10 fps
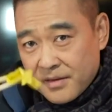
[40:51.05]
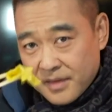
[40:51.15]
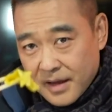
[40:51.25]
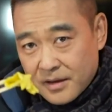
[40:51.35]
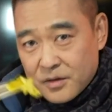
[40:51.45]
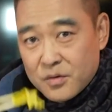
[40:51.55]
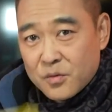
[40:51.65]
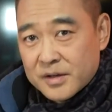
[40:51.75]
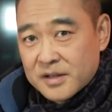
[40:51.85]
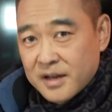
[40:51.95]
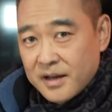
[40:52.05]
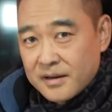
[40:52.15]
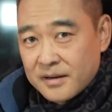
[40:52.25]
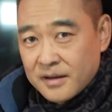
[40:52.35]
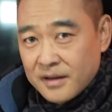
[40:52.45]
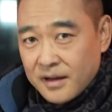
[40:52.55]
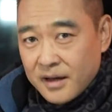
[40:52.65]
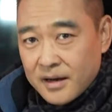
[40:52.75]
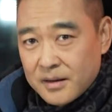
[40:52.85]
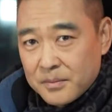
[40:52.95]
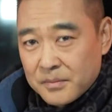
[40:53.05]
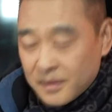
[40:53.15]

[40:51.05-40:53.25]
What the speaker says: Thank you once again, and